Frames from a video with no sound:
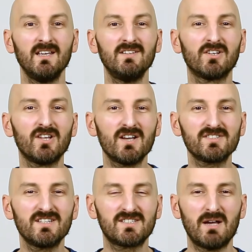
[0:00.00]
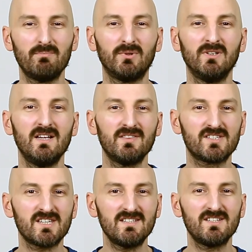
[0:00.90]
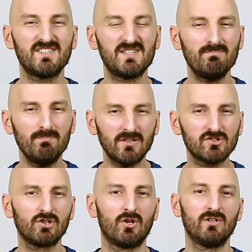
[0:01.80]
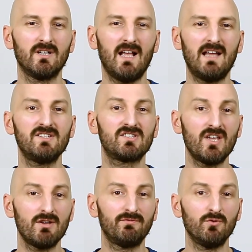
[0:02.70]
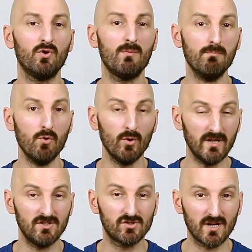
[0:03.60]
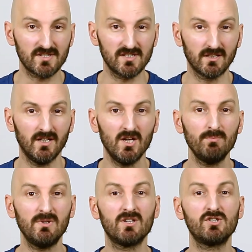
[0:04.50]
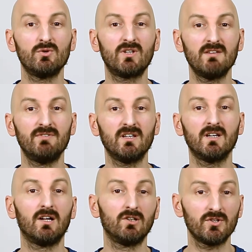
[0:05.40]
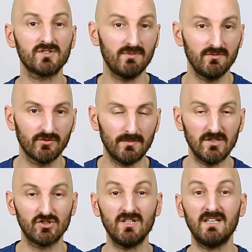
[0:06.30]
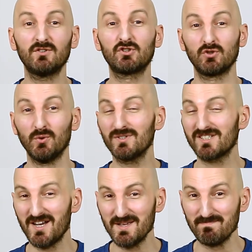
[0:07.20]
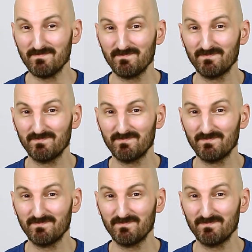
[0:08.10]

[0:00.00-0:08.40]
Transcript: In the last example, the sentence is much longer and is therefore more interesting because you're giving a lot of information in a short time.